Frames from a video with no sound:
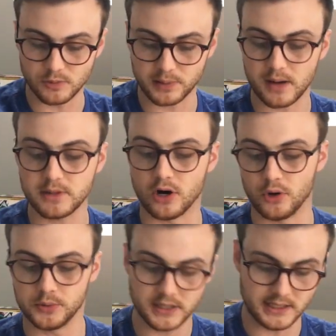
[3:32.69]
you probably
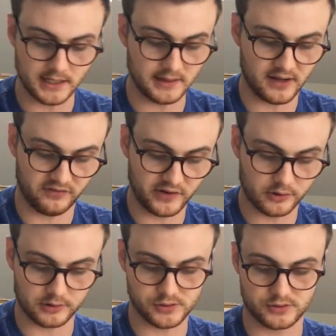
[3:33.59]
only need that
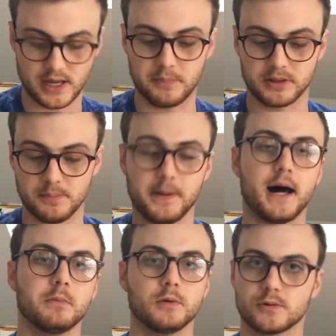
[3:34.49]
Velcro strap at the bottom,